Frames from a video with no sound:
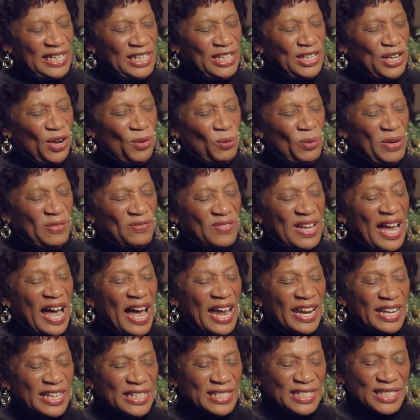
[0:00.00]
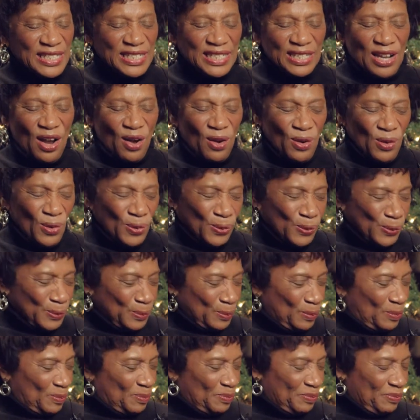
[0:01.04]
we've got it so
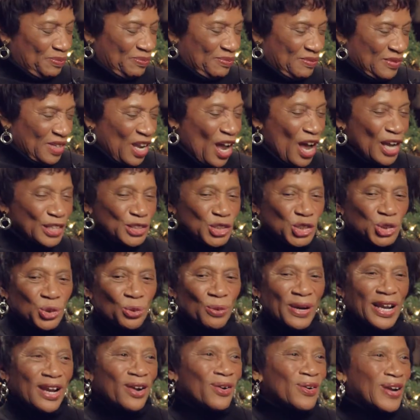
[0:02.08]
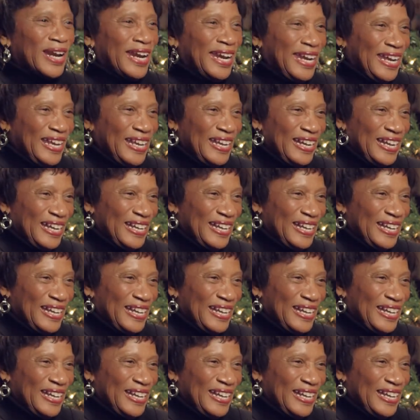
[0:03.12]
contrary,